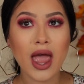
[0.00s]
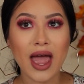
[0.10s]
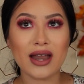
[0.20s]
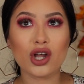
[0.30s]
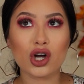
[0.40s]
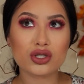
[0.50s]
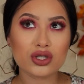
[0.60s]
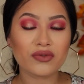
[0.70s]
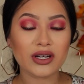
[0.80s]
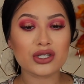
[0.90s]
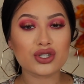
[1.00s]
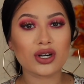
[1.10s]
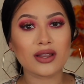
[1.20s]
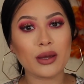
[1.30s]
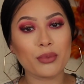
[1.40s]
And also don't forget to
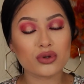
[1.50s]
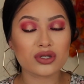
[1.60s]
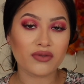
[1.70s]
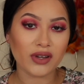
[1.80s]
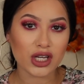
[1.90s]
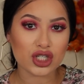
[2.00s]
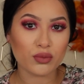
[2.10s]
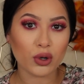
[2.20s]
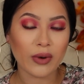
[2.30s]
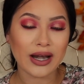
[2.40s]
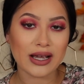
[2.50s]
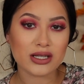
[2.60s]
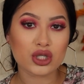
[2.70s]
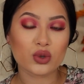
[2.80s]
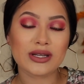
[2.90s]
turn on that post notification bell right
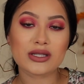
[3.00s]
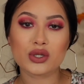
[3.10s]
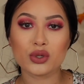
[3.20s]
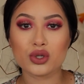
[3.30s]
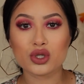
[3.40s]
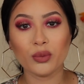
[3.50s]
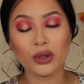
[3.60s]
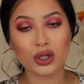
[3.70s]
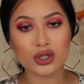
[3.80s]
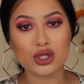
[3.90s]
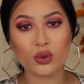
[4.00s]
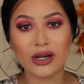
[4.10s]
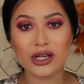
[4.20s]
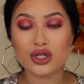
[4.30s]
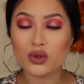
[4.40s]
next to it so YouTube will alert you when
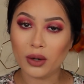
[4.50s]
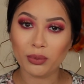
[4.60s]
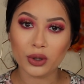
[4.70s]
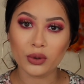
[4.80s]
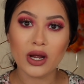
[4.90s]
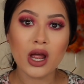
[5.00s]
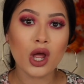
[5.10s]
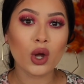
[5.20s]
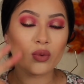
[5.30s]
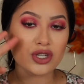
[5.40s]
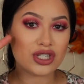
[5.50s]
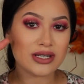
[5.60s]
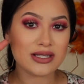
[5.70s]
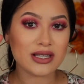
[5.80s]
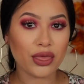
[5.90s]
I do upload, which
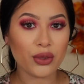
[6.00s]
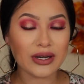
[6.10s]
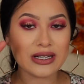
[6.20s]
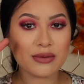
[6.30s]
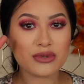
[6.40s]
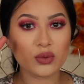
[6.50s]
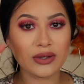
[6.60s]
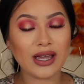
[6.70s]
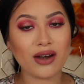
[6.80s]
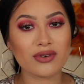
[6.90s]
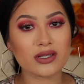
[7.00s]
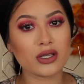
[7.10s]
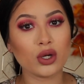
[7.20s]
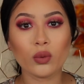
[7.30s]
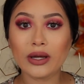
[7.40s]
is three times a week every
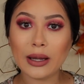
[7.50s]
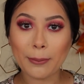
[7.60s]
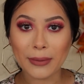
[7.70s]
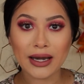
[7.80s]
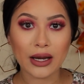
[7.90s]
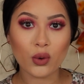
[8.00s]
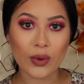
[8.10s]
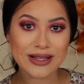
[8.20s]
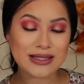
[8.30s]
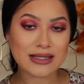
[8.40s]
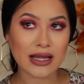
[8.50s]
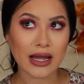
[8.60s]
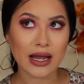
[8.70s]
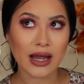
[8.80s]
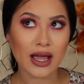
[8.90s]
single week, Monday,
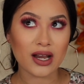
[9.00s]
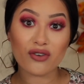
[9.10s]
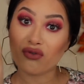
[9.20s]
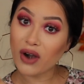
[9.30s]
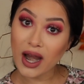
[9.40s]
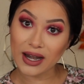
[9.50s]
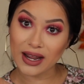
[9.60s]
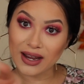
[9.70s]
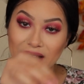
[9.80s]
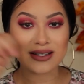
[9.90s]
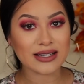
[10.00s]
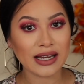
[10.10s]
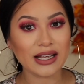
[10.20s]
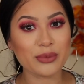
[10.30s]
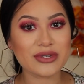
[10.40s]
Wednesday, and Friday at
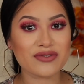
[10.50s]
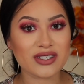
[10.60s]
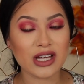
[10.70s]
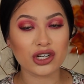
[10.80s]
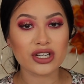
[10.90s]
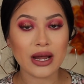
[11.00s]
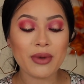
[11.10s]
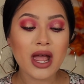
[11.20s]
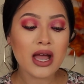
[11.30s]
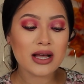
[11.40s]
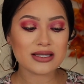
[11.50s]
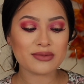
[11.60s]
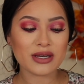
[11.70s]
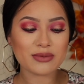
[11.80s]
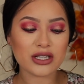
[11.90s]
8 a.m. Pacific Standard Time.
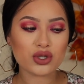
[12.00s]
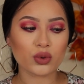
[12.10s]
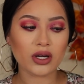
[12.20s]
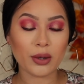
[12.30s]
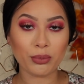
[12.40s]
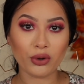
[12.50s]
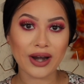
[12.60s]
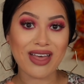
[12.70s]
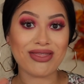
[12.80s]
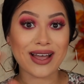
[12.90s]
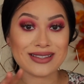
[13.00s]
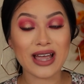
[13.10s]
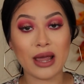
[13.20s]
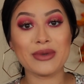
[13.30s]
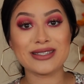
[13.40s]
Sometimes I don't upload at that
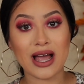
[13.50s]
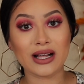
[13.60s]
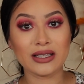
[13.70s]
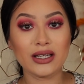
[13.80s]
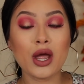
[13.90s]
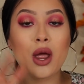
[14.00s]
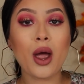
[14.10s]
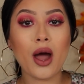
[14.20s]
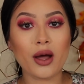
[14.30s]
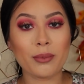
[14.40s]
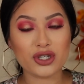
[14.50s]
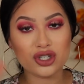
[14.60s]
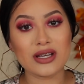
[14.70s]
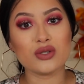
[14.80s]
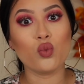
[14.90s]
time exactly, um, but
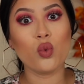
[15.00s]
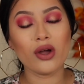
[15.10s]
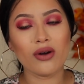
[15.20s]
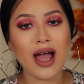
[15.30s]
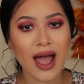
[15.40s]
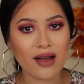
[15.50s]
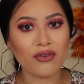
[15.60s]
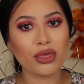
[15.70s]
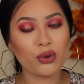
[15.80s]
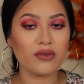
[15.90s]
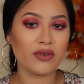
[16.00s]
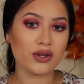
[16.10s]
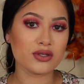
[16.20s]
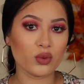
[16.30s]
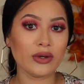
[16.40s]
you guys will have three
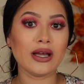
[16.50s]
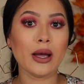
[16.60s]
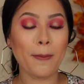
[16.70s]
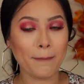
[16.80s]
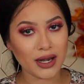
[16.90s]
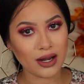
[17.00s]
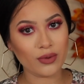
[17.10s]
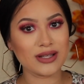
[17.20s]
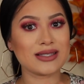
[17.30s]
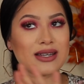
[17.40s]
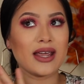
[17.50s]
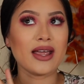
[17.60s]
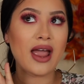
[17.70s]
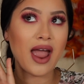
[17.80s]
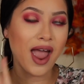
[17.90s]
videos a week, Monday,
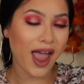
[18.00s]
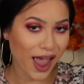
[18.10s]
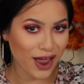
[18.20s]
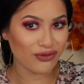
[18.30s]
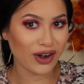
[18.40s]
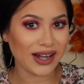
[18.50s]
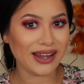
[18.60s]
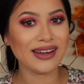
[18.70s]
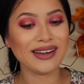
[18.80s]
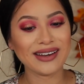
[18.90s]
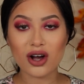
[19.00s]
Wednesday, and Friday.